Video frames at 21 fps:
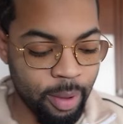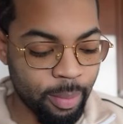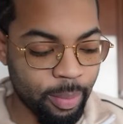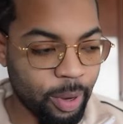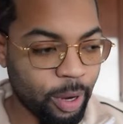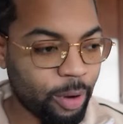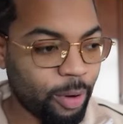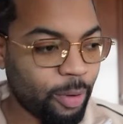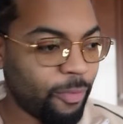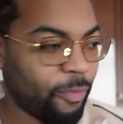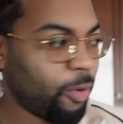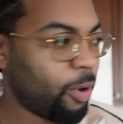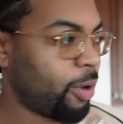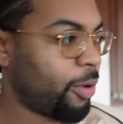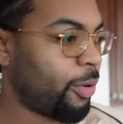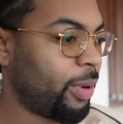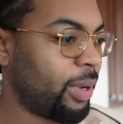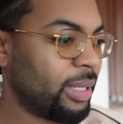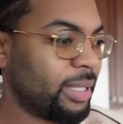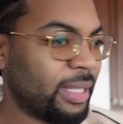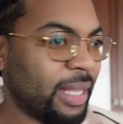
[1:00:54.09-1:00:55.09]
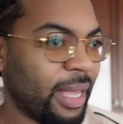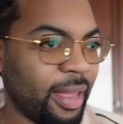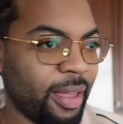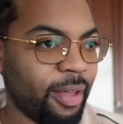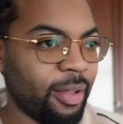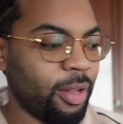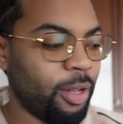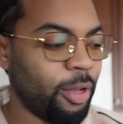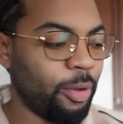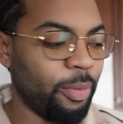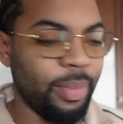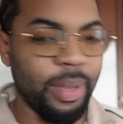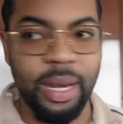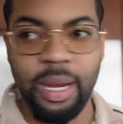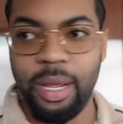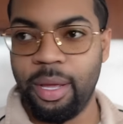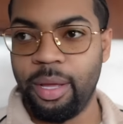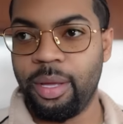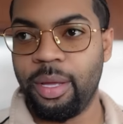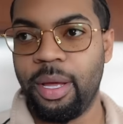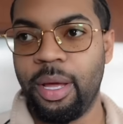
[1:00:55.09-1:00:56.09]
But for a quick second, a little
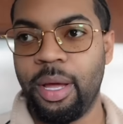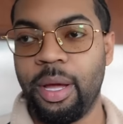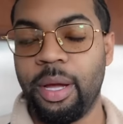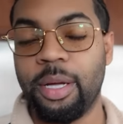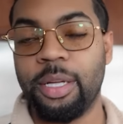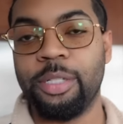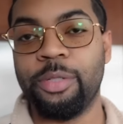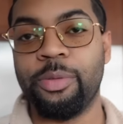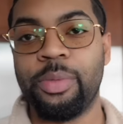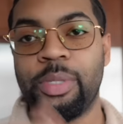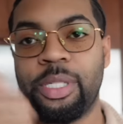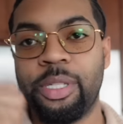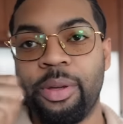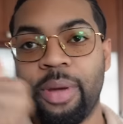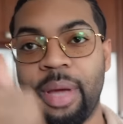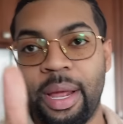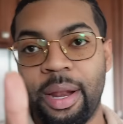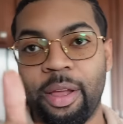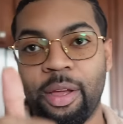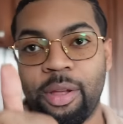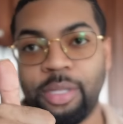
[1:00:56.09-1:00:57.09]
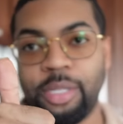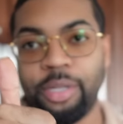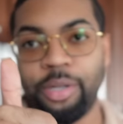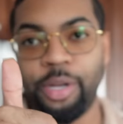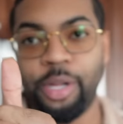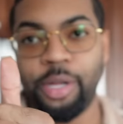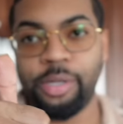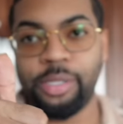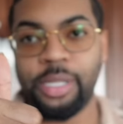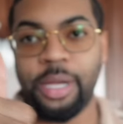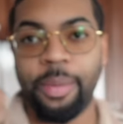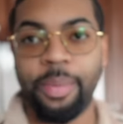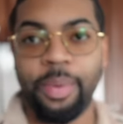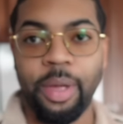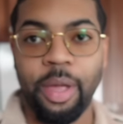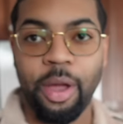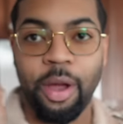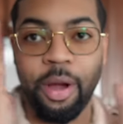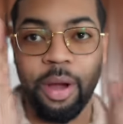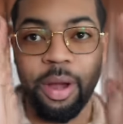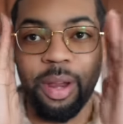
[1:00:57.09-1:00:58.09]
minute, cause we still gotta go to the nail shop and
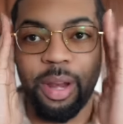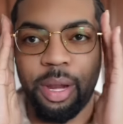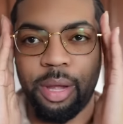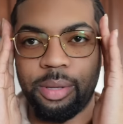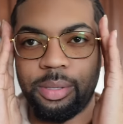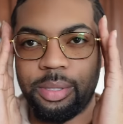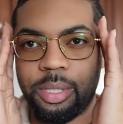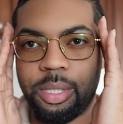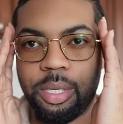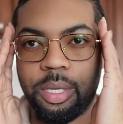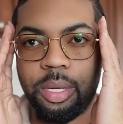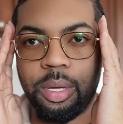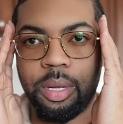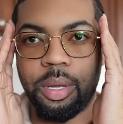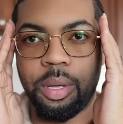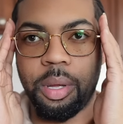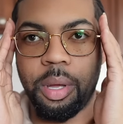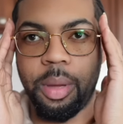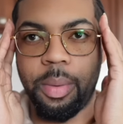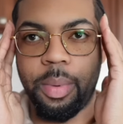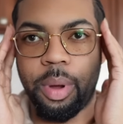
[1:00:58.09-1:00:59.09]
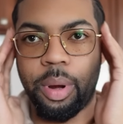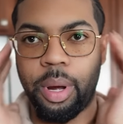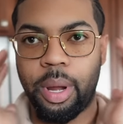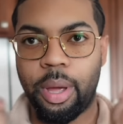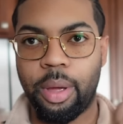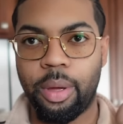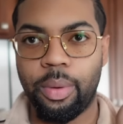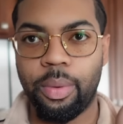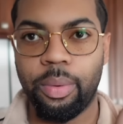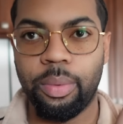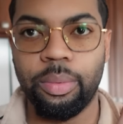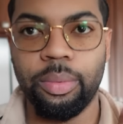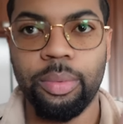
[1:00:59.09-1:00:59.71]
get all your nails done. Come on now.